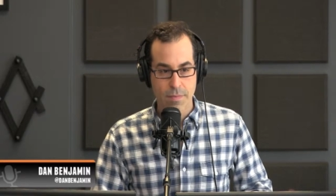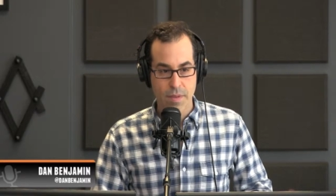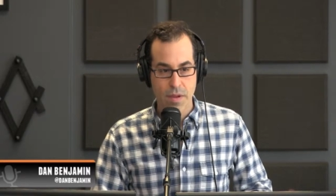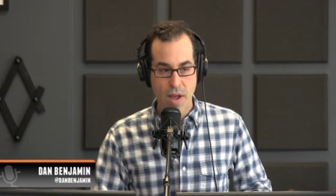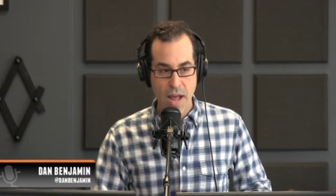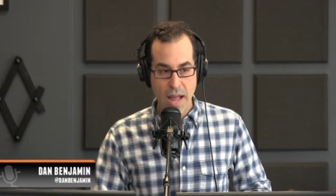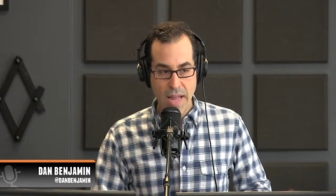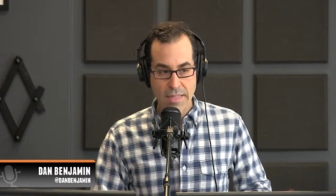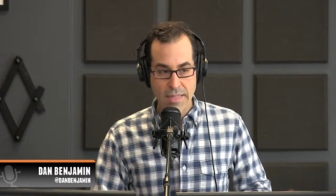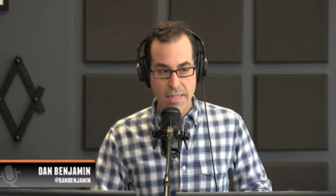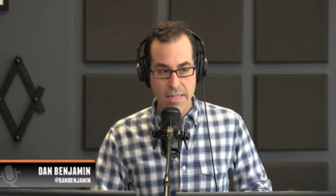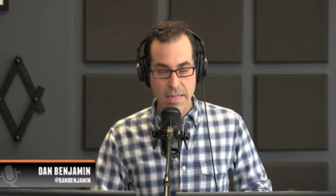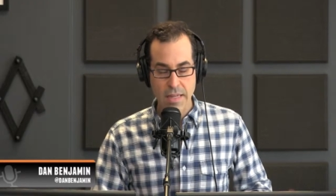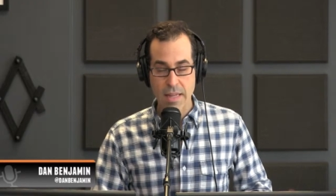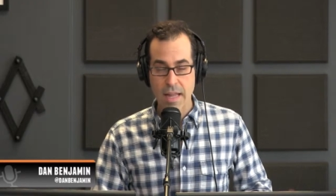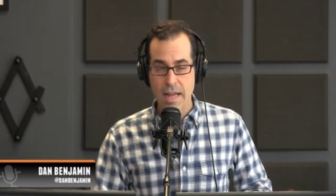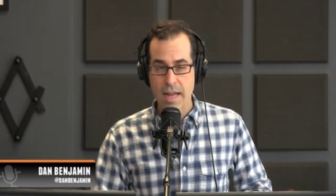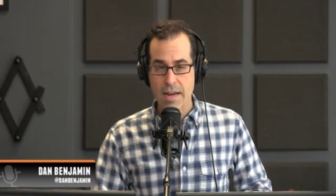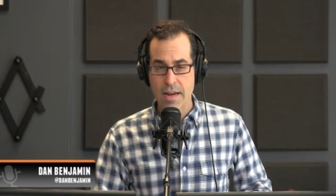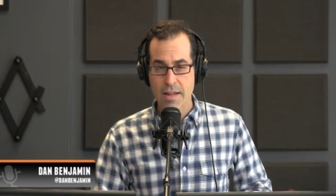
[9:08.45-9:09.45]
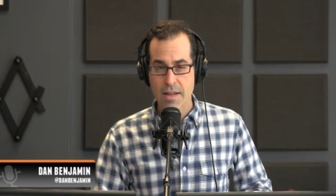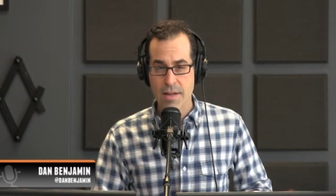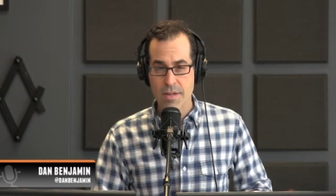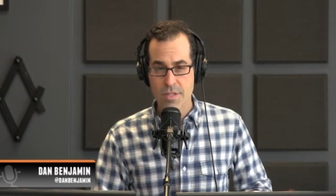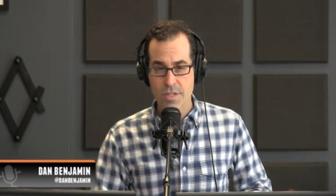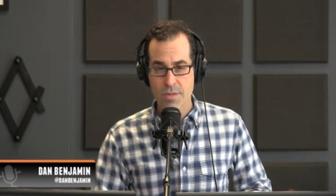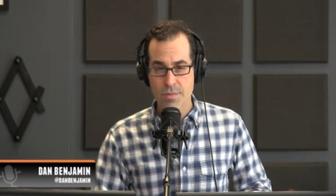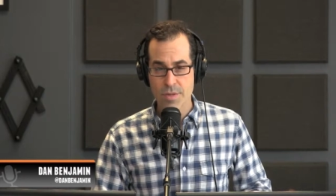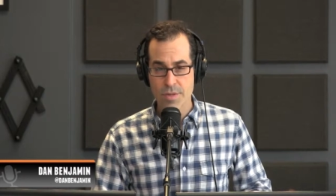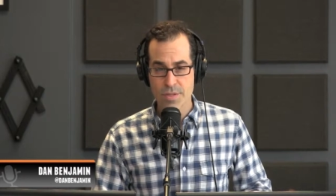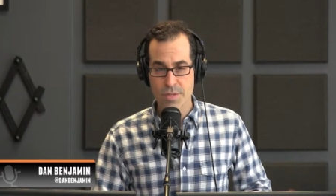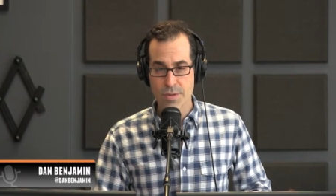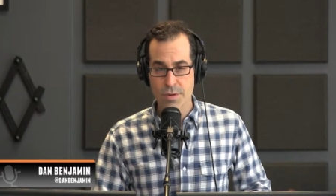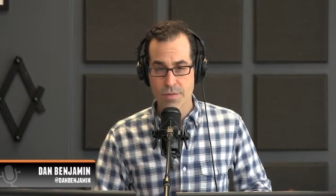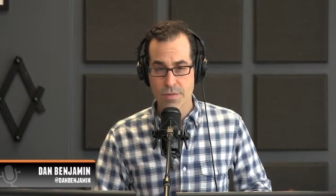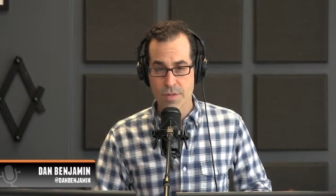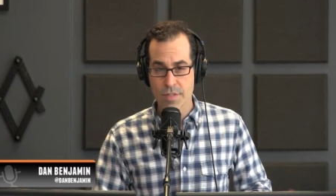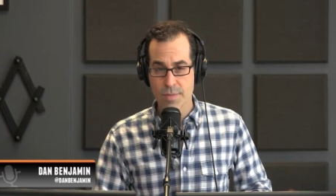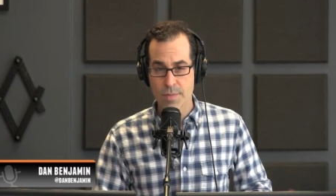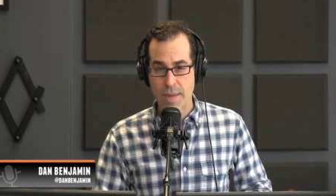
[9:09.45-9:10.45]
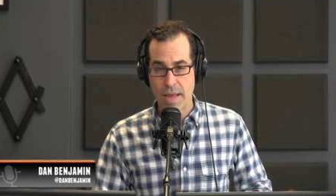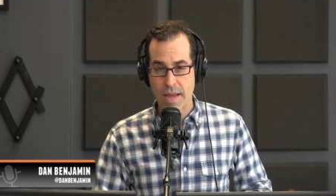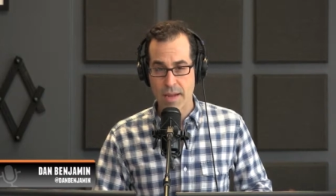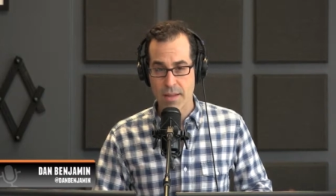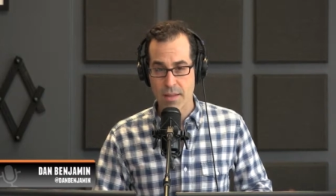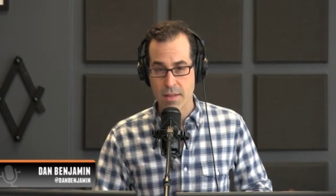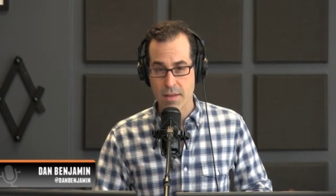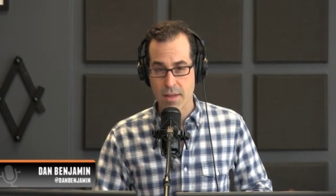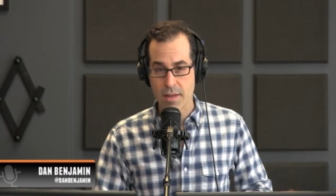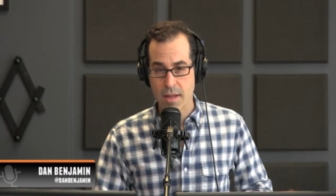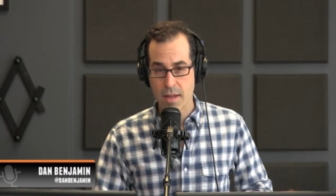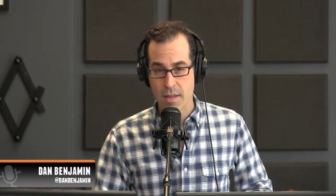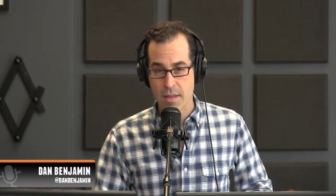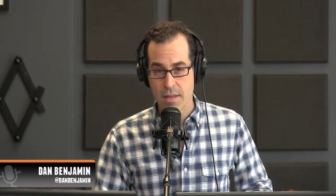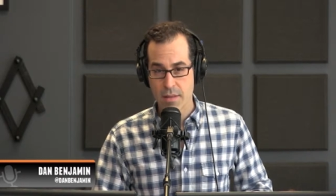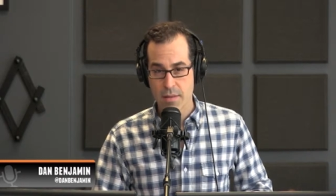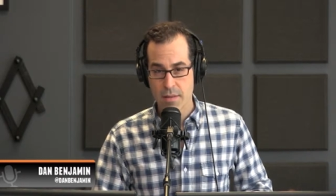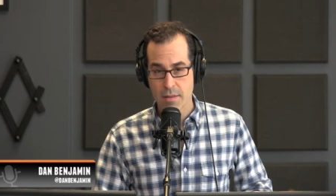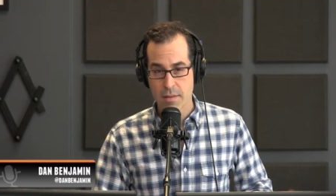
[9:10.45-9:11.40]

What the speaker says: Now, I did a lot of customer service back in the day.